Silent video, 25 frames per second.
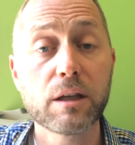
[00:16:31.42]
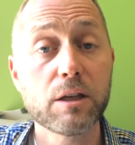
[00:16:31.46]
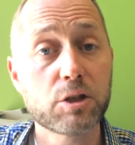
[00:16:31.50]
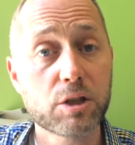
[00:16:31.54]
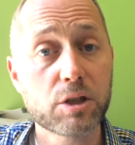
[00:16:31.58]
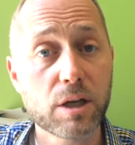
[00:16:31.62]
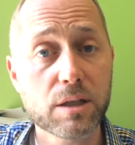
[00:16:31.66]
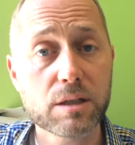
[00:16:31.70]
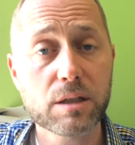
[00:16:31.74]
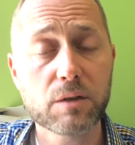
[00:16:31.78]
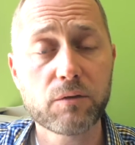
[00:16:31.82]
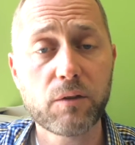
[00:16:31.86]

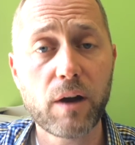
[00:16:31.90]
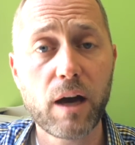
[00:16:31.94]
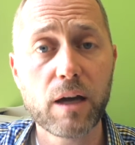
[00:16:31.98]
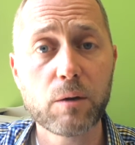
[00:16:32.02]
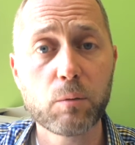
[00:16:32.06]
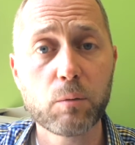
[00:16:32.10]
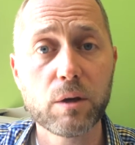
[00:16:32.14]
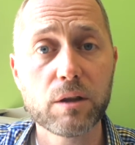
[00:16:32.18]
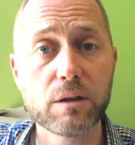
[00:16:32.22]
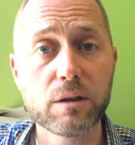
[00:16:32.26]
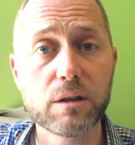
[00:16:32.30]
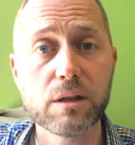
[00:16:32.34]

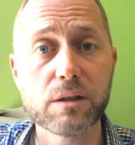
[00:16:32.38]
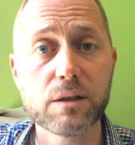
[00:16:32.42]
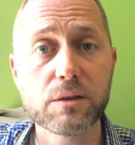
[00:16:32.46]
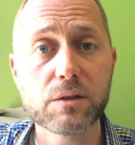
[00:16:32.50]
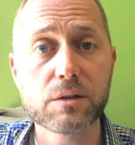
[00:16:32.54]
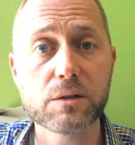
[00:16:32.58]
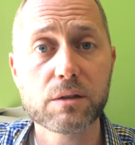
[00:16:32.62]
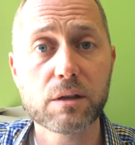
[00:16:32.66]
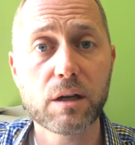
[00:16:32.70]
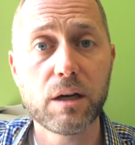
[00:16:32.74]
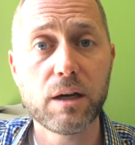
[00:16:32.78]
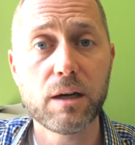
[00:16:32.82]
justified with
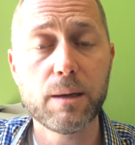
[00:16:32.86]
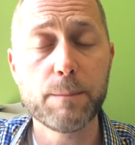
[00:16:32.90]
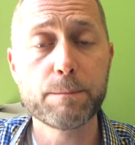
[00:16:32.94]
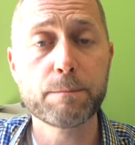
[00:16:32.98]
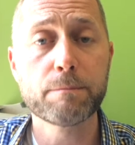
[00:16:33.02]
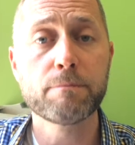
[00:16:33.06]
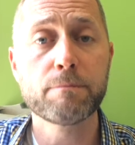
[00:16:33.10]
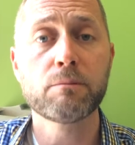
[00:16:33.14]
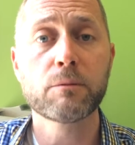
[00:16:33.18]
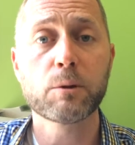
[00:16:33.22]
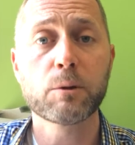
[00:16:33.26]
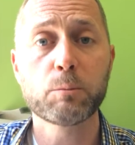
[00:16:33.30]
this,
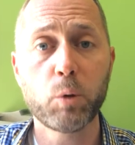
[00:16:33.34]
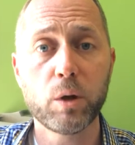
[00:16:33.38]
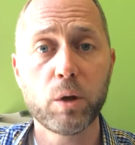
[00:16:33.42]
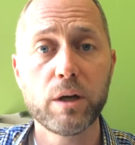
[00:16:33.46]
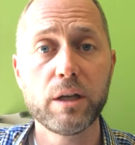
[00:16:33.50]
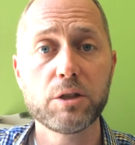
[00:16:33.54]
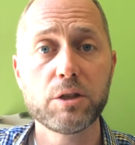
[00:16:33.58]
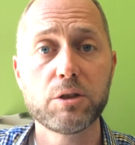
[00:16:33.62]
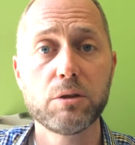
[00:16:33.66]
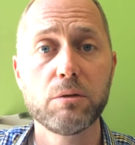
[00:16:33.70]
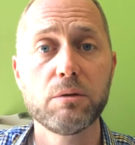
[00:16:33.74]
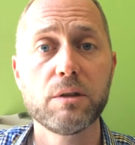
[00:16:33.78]

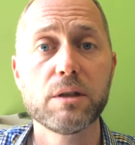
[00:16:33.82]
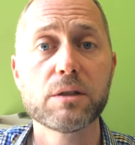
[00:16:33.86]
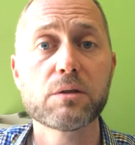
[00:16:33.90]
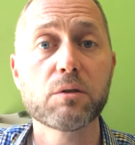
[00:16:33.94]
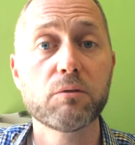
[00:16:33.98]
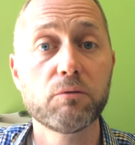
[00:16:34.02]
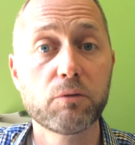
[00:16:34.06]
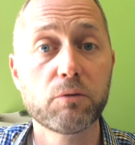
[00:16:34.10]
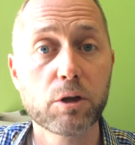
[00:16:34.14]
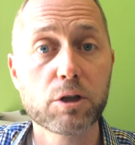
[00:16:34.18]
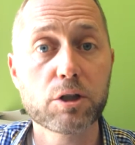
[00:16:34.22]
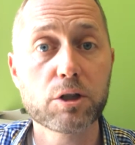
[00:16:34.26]
pointing to this
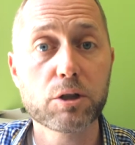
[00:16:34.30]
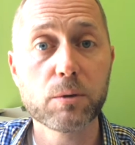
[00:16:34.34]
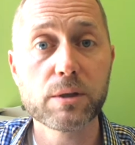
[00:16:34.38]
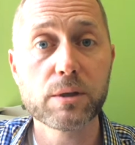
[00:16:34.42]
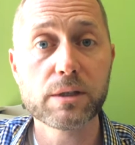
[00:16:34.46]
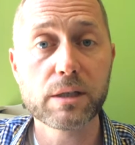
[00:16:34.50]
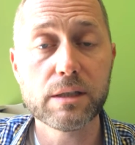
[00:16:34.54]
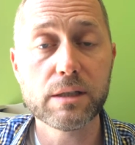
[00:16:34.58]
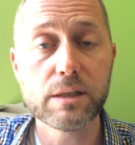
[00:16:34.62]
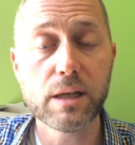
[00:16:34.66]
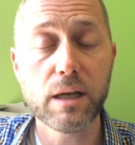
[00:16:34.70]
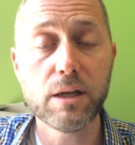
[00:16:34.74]

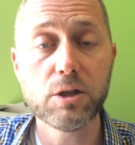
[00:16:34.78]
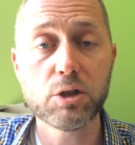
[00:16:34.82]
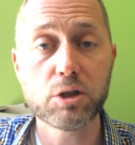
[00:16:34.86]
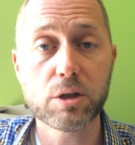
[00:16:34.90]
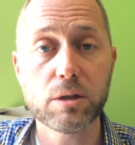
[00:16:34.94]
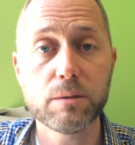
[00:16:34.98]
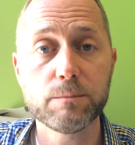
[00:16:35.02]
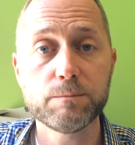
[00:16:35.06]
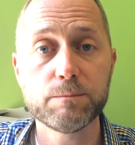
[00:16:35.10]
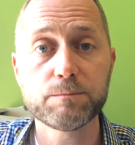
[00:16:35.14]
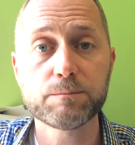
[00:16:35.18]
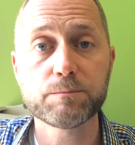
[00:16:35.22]
virtuous
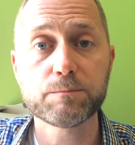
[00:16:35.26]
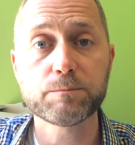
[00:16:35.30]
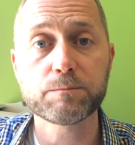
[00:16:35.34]
intention.